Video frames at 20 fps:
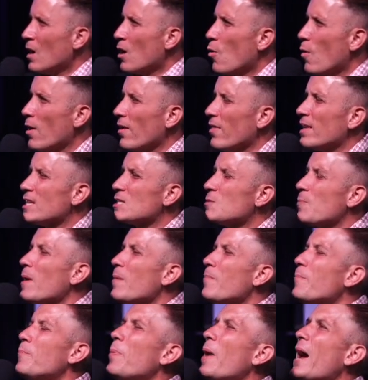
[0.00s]
Where there's
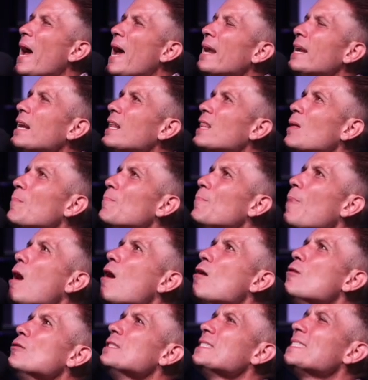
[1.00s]
been pain in the
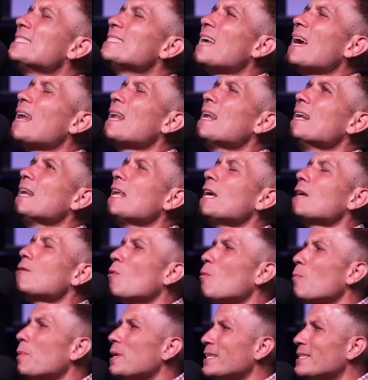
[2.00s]
bones, suddenly it
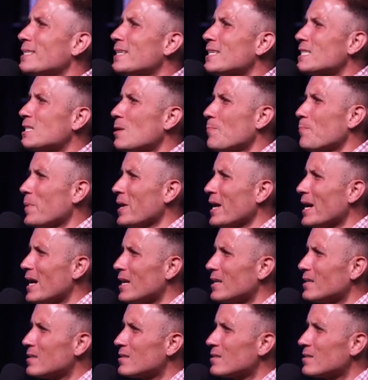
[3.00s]
will be disappeared.